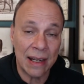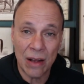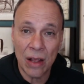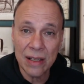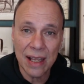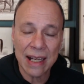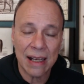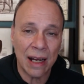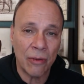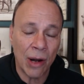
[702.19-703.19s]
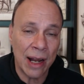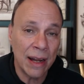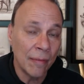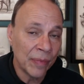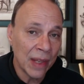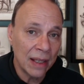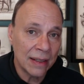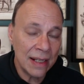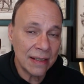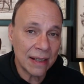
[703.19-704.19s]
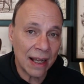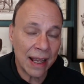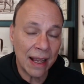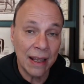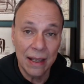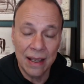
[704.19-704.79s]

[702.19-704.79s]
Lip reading: And unlike Irod, this guy,